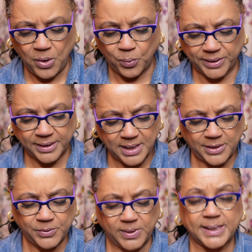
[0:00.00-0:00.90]
with
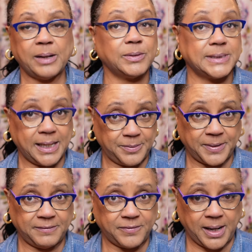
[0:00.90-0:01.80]
another one that was hyped
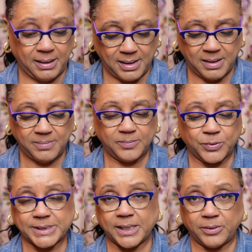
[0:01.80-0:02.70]
by Fragcom,
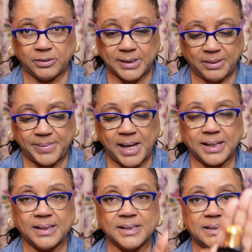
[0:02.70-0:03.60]
which I don't hear a lot
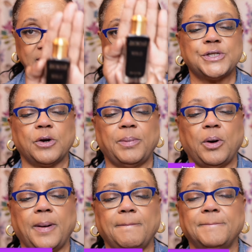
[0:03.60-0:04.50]
about. And this is
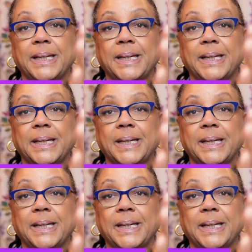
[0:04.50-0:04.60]
Jeroboam